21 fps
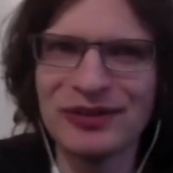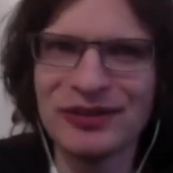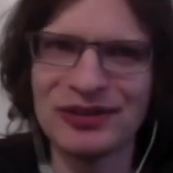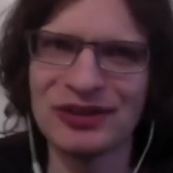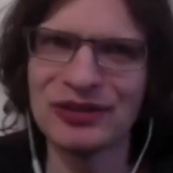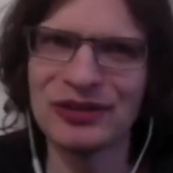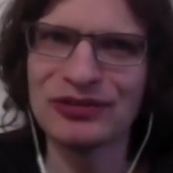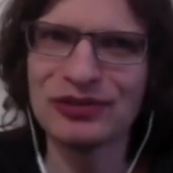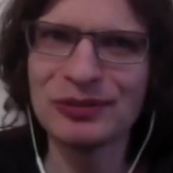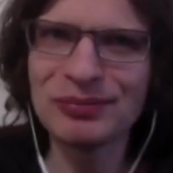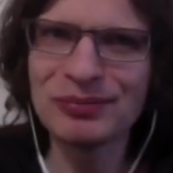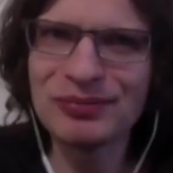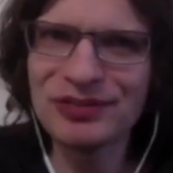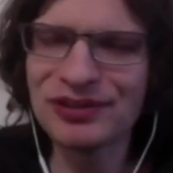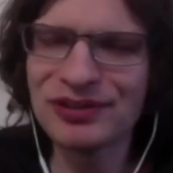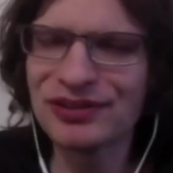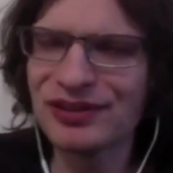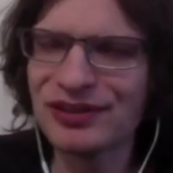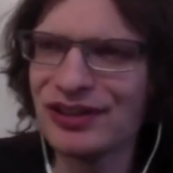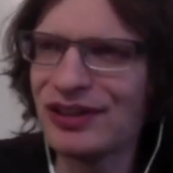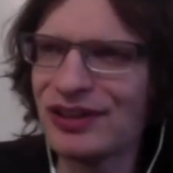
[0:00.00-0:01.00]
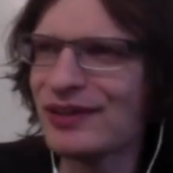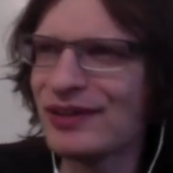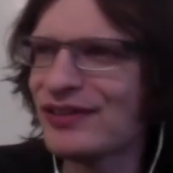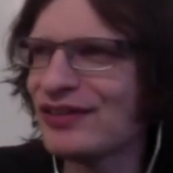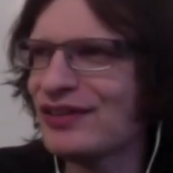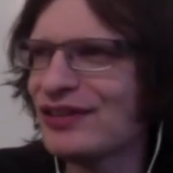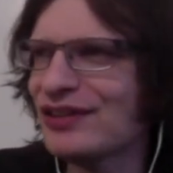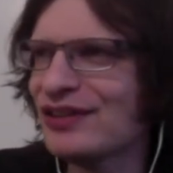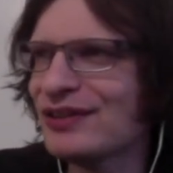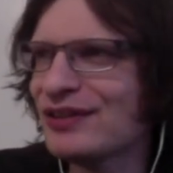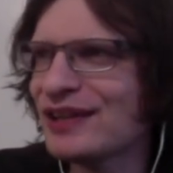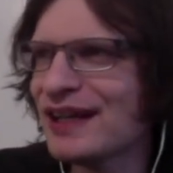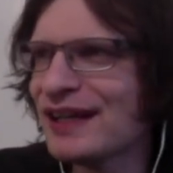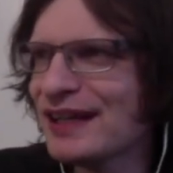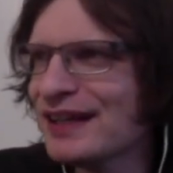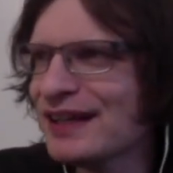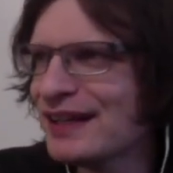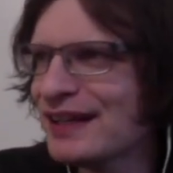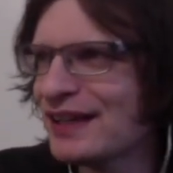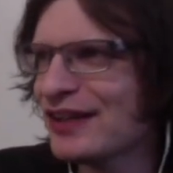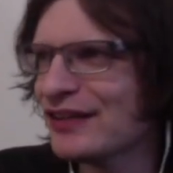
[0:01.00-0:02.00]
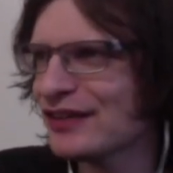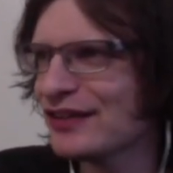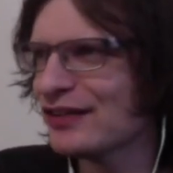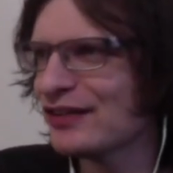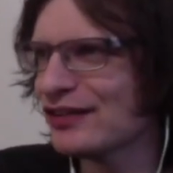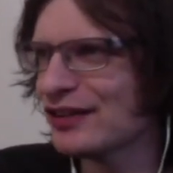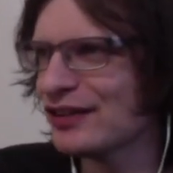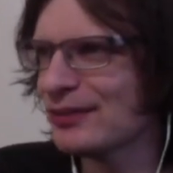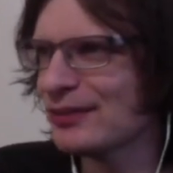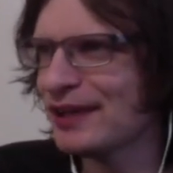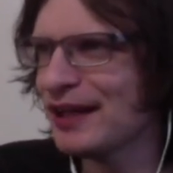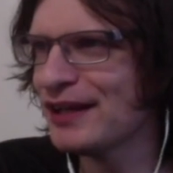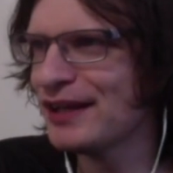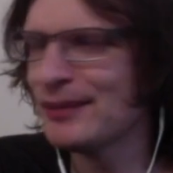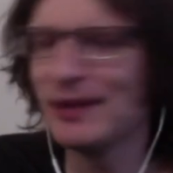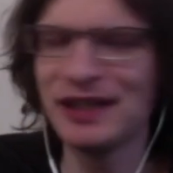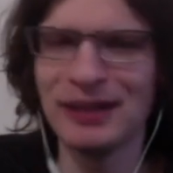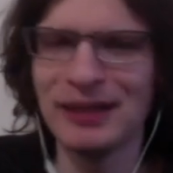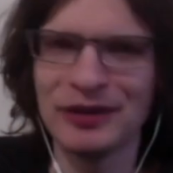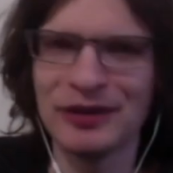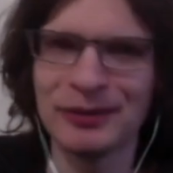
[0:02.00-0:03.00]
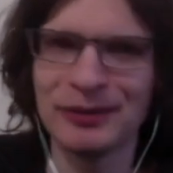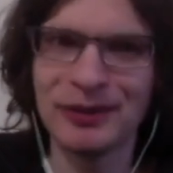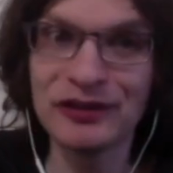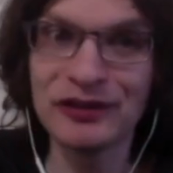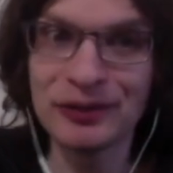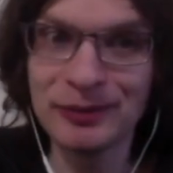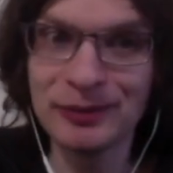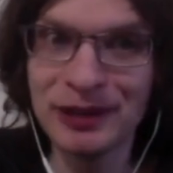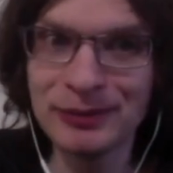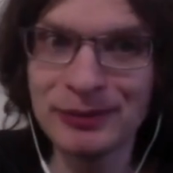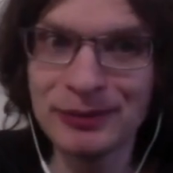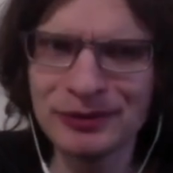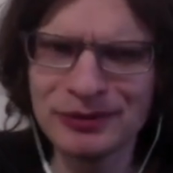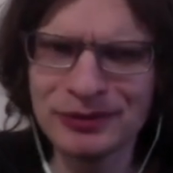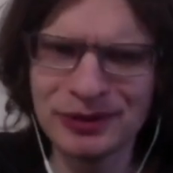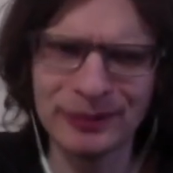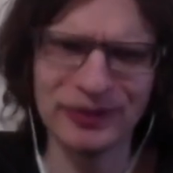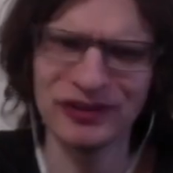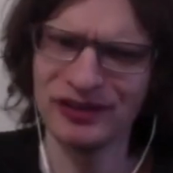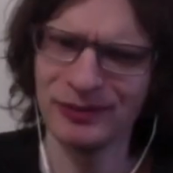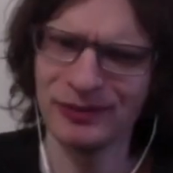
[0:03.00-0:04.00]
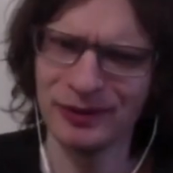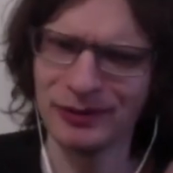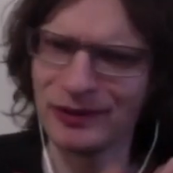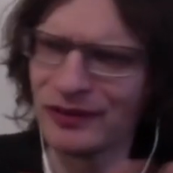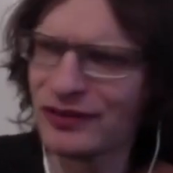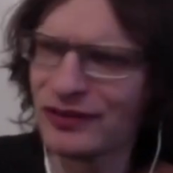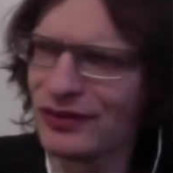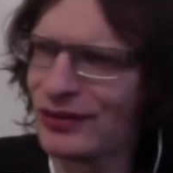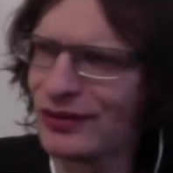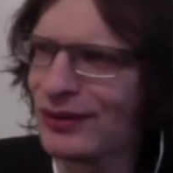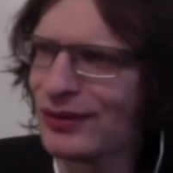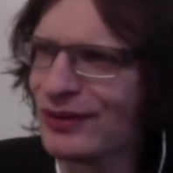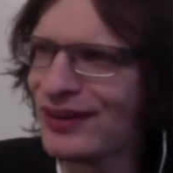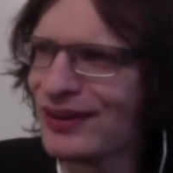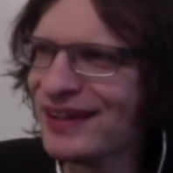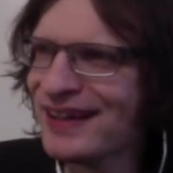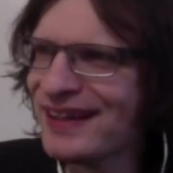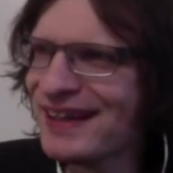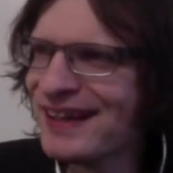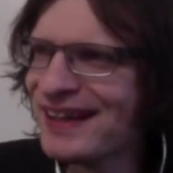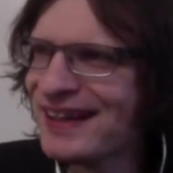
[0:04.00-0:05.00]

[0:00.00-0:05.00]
I was on a trip to the US and UK, and I was actually planning to meet up with a bunch of people, probably some of them on this call,